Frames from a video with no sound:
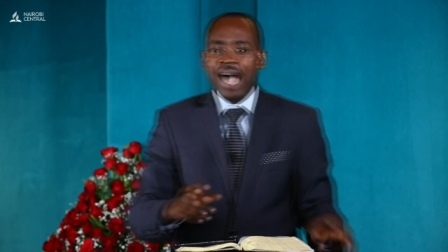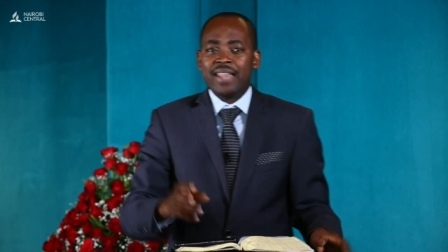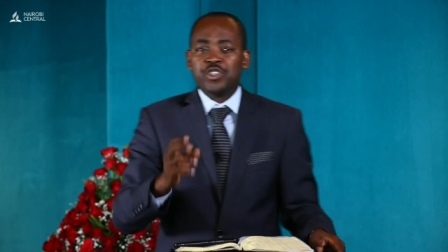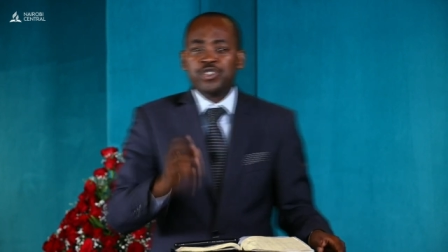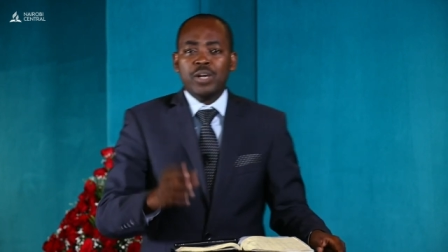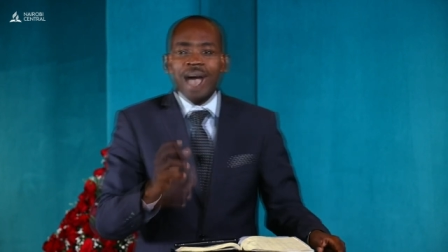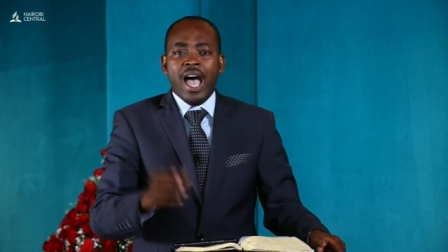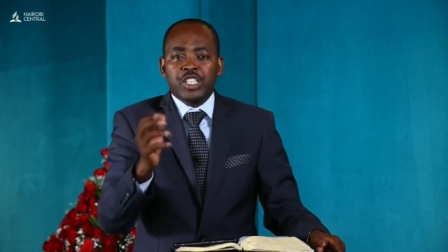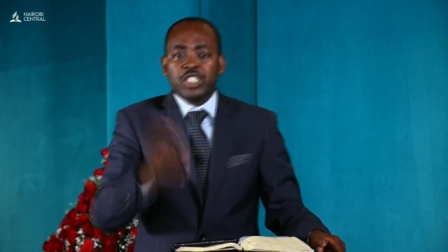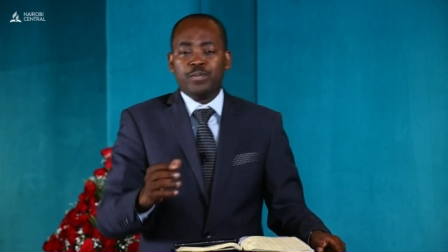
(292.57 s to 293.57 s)
are the same
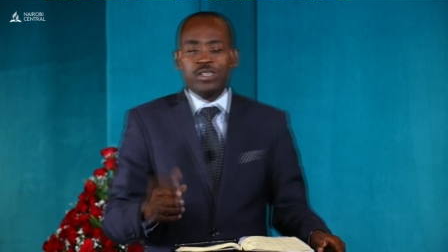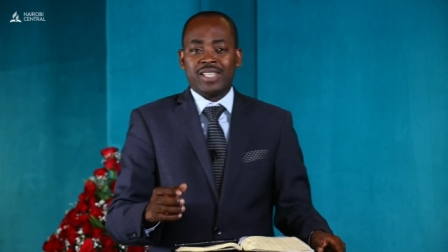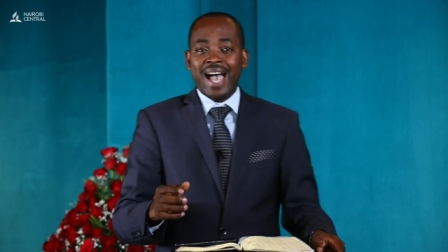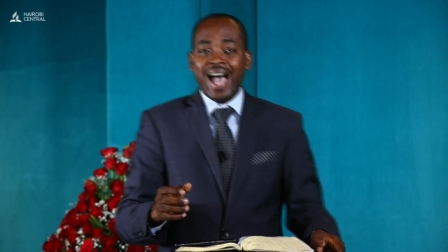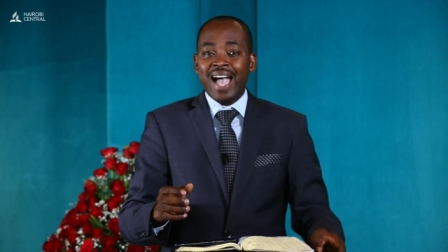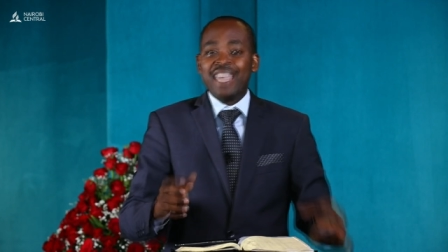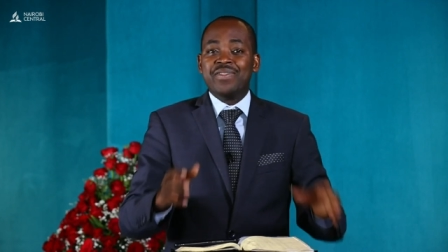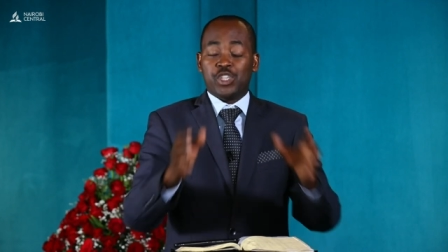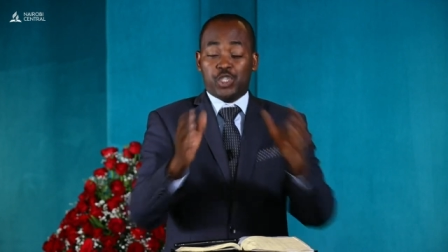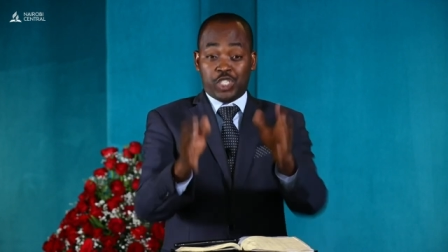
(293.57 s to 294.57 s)
attributes that are
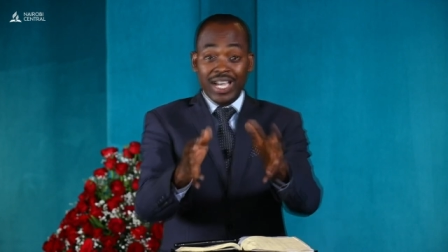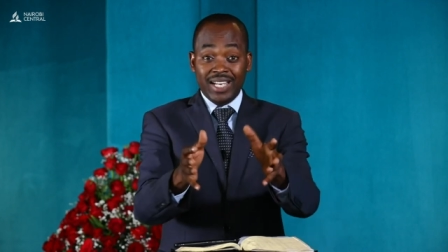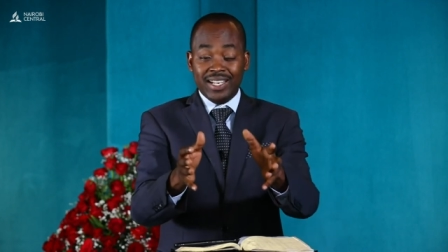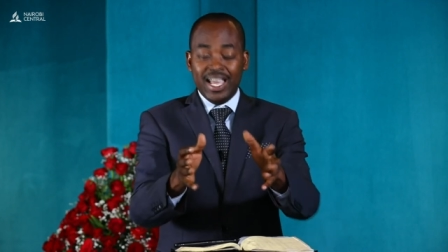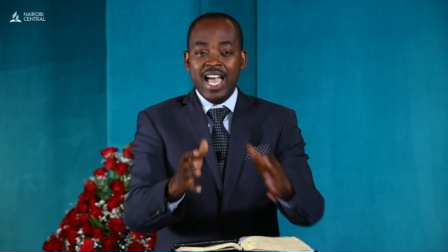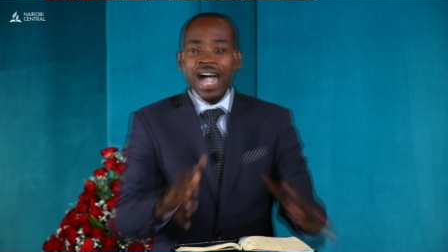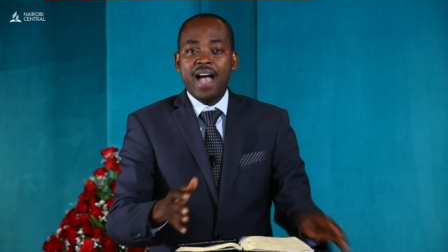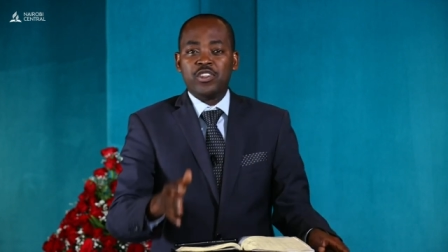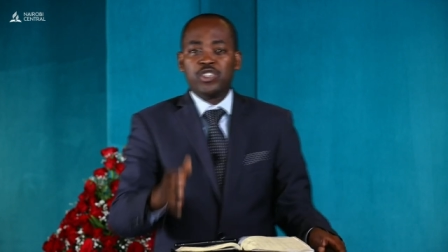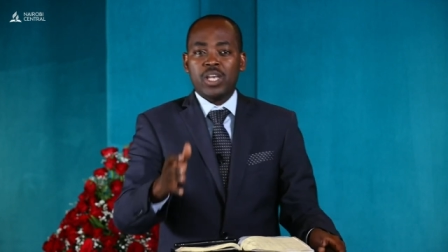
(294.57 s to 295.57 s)
in the Son,
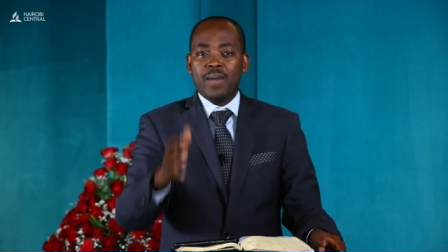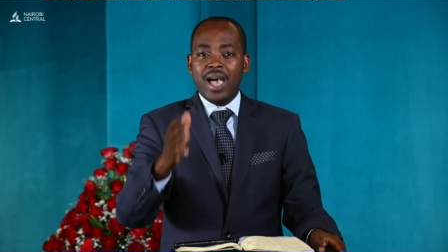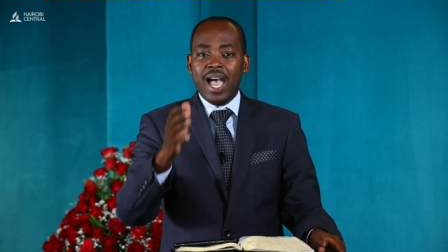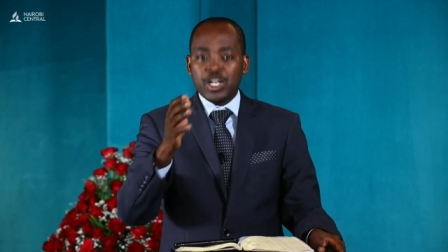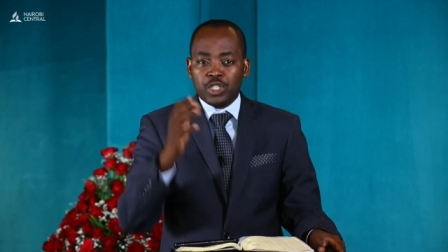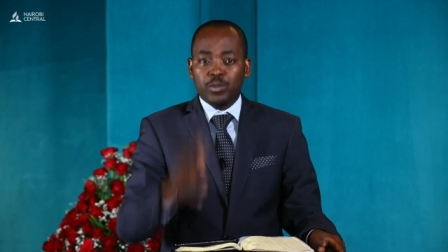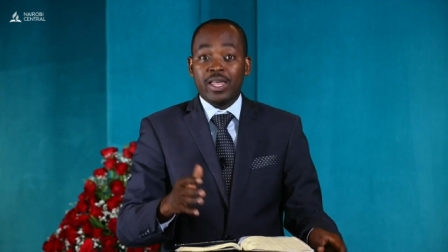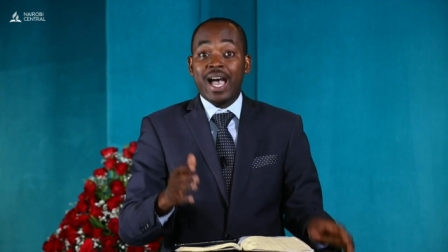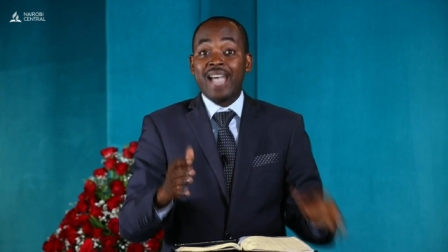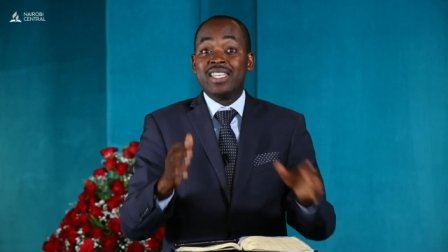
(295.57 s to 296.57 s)
are the same
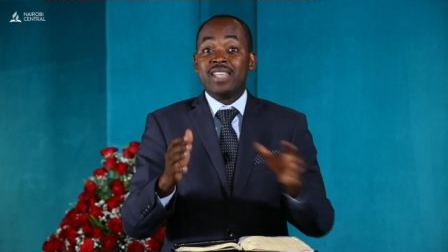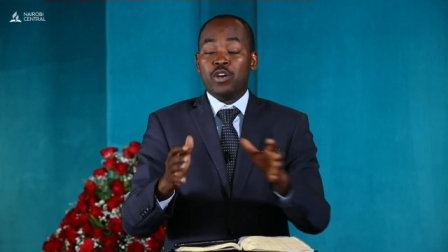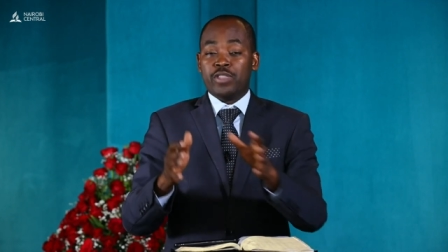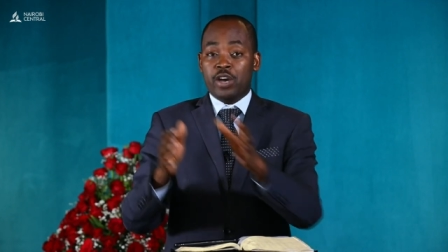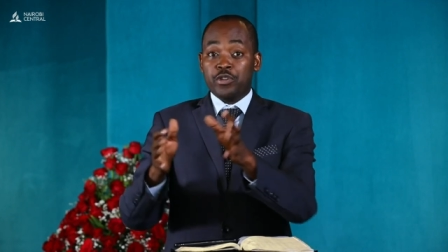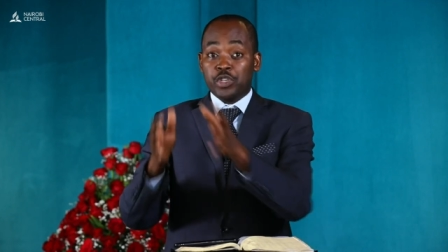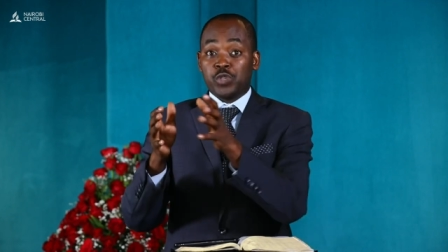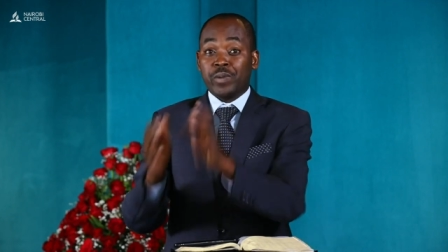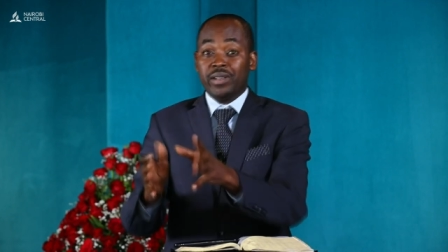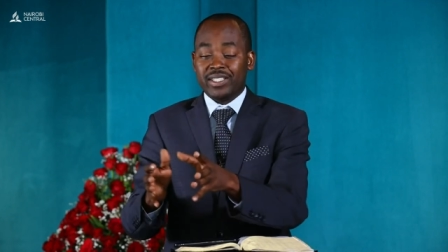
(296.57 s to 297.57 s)
attributes that are in the, in the Holy
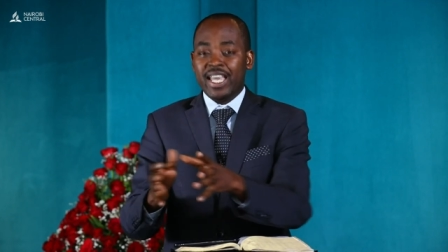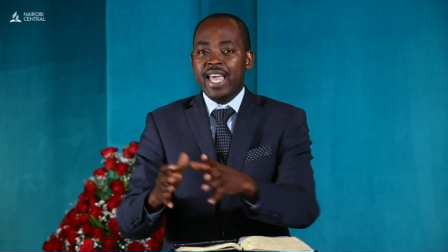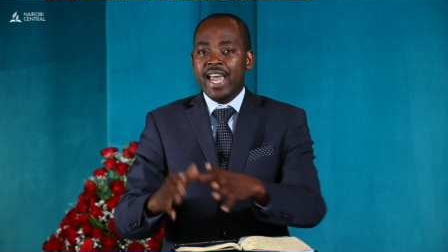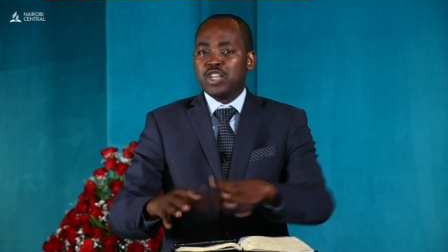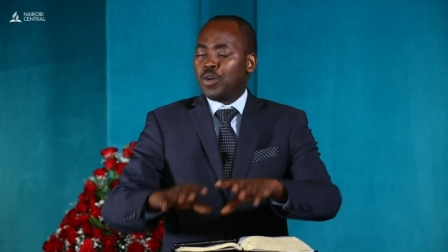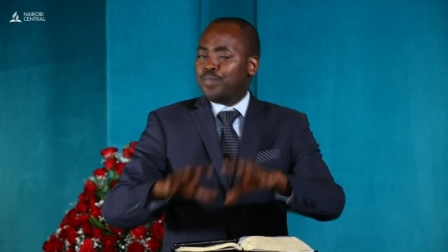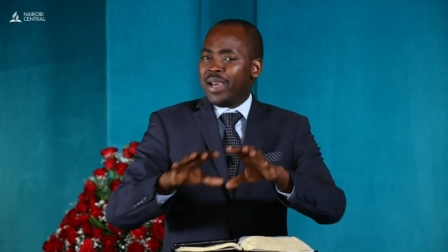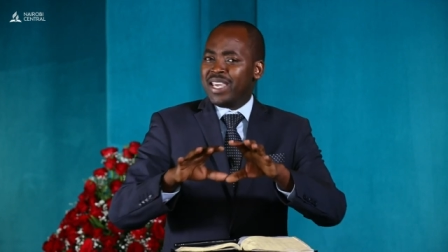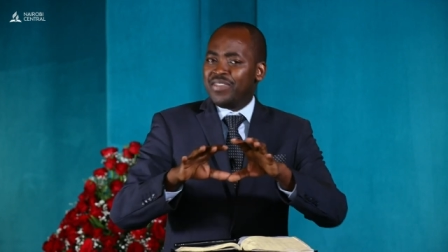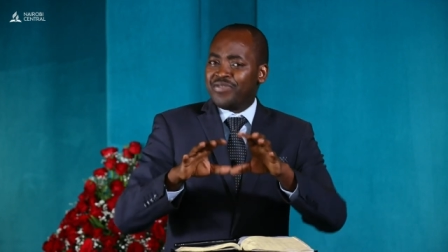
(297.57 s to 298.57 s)
Spirit. And so,
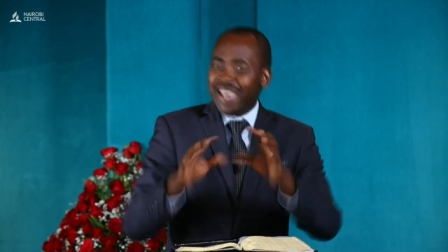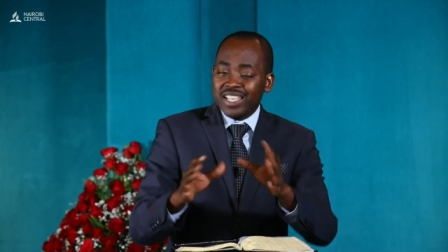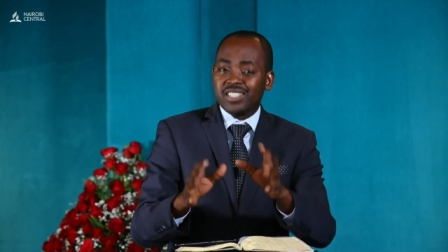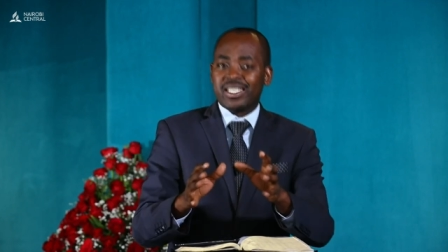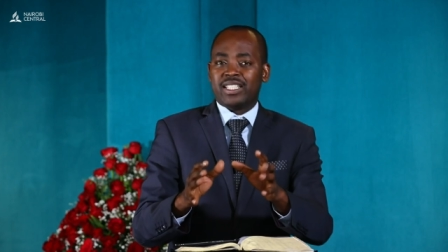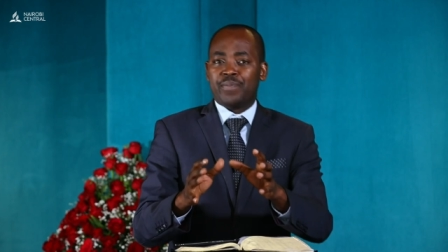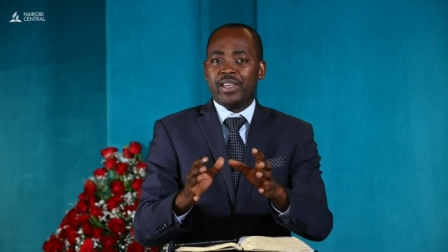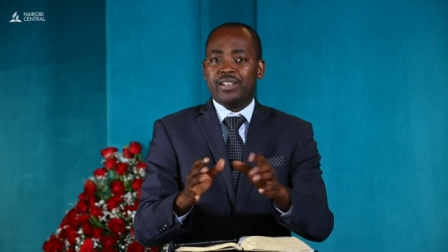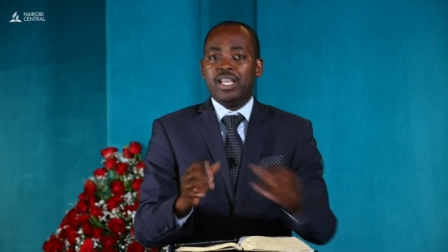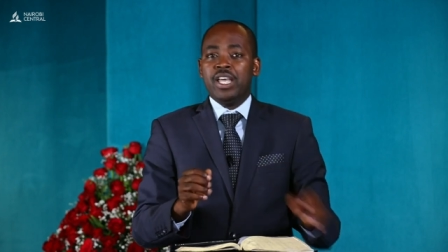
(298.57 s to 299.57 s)
but in their setup,
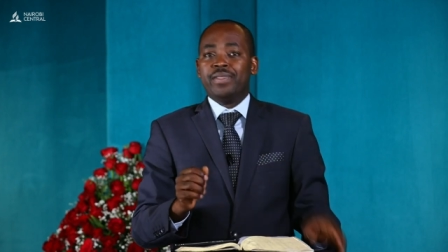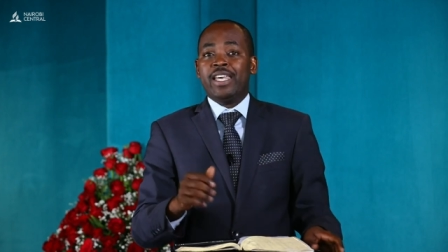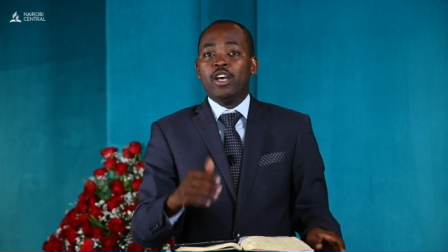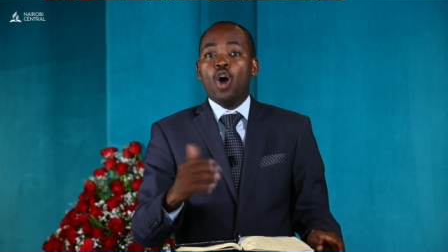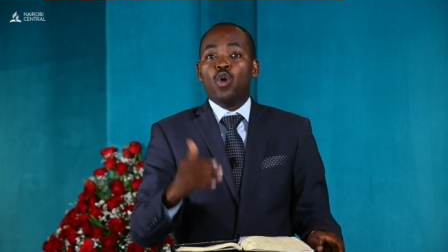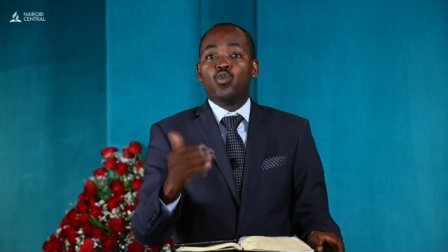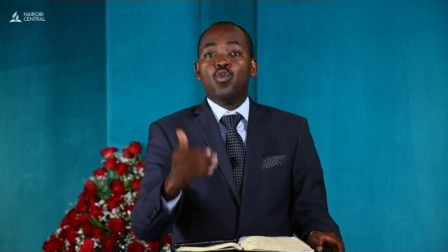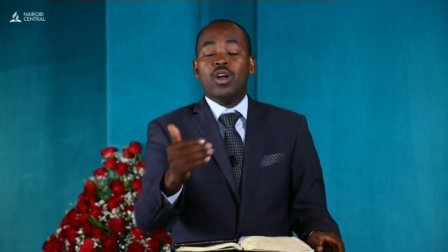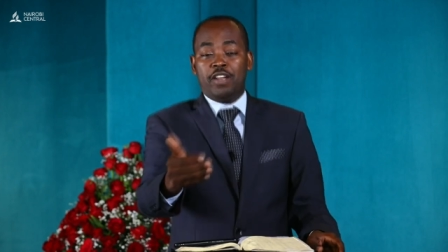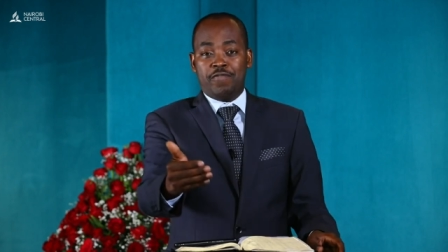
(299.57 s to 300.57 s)
then they all
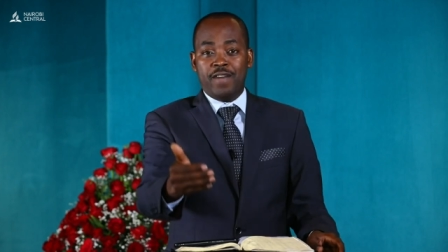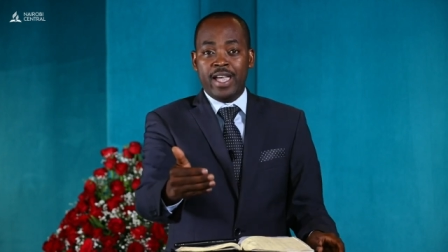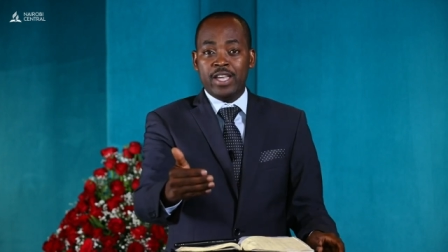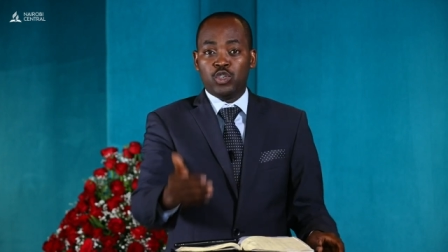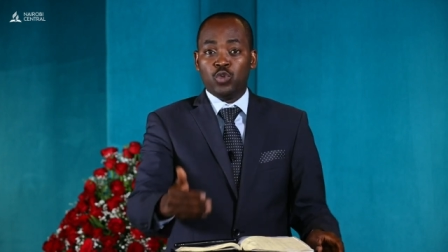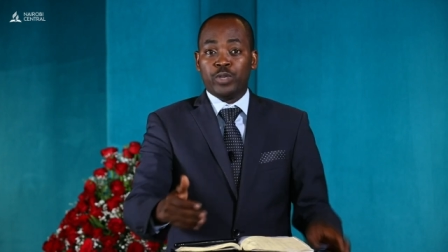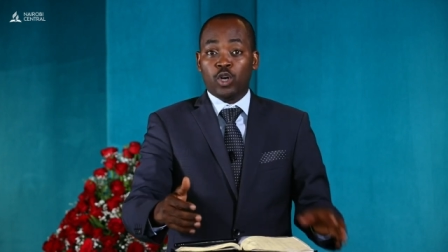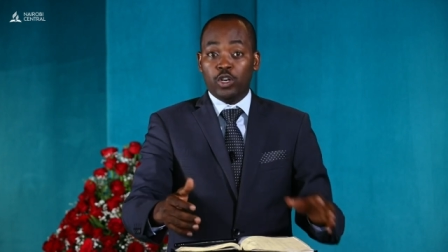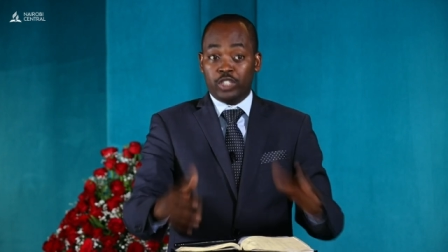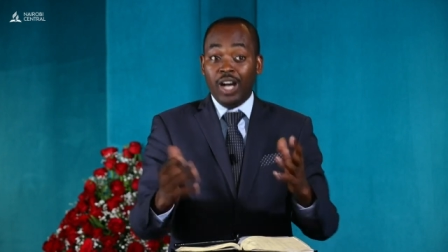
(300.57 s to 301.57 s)
qualify to be
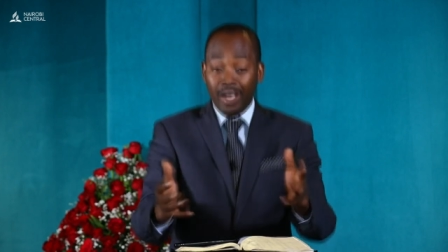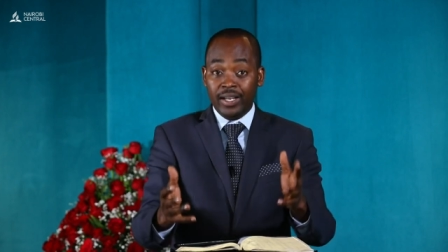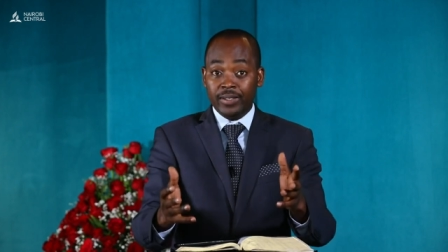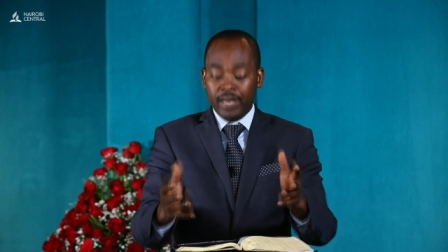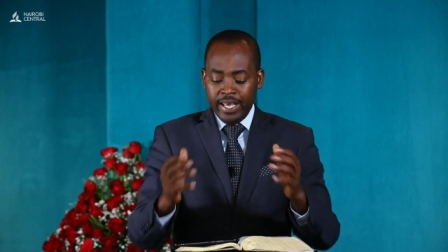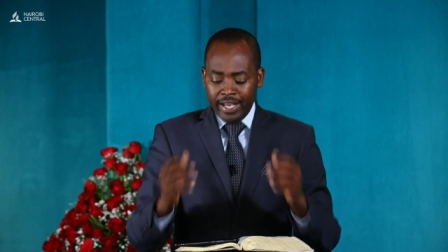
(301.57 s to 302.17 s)
called God.